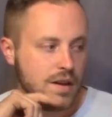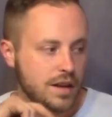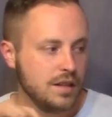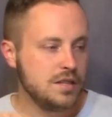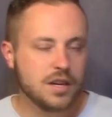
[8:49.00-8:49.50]

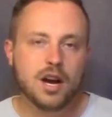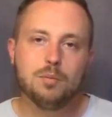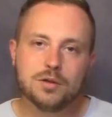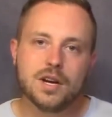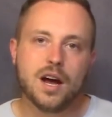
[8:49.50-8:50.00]
at least a
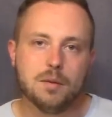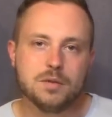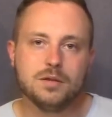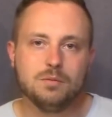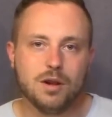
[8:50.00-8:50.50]
couple
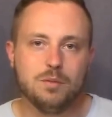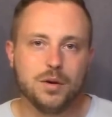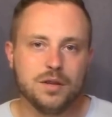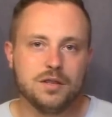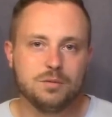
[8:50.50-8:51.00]
times while I'm
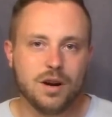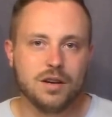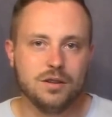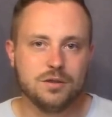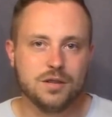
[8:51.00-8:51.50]
building this
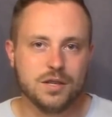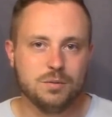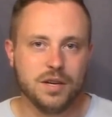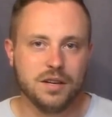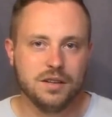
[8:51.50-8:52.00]
rocket launcher this
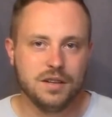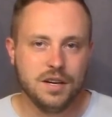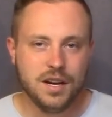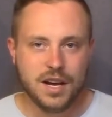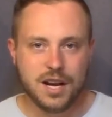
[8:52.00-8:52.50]
week.
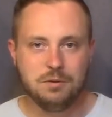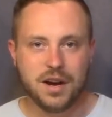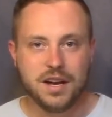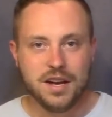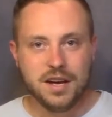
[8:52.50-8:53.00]

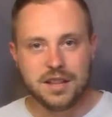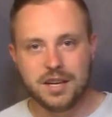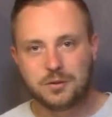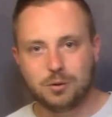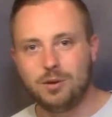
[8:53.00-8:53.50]
Anyway,
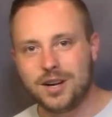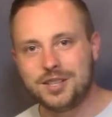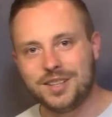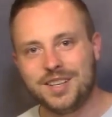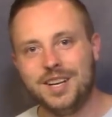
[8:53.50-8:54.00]
thanks for
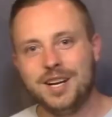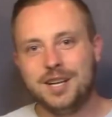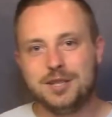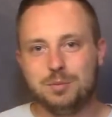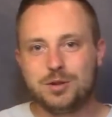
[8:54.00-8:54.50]
watching.
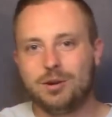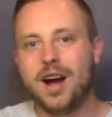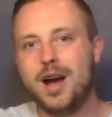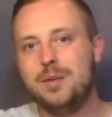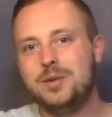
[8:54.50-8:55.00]

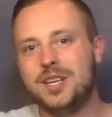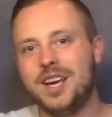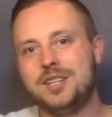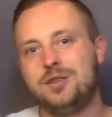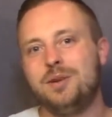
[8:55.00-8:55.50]
Subscribe to
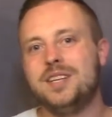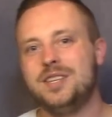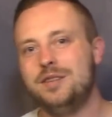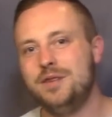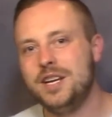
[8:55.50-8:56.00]
catch the rest
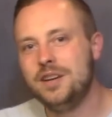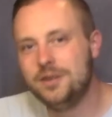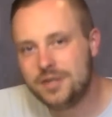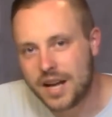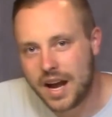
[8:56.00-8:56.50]
of the
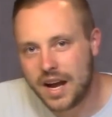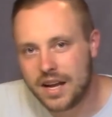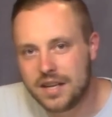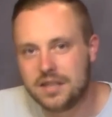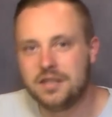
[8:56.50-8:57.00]
videos
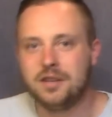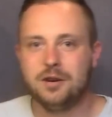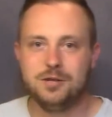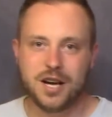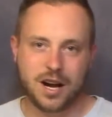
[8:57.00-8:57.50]
and
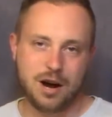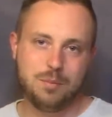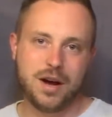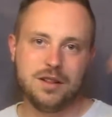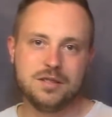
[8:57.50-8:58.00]
go check out
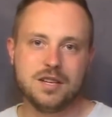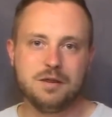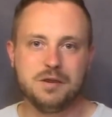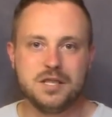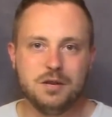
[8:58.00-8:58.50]
my other
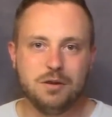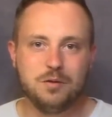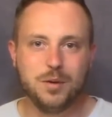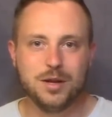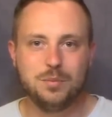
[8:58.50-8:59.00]
stuff and see what I've built in the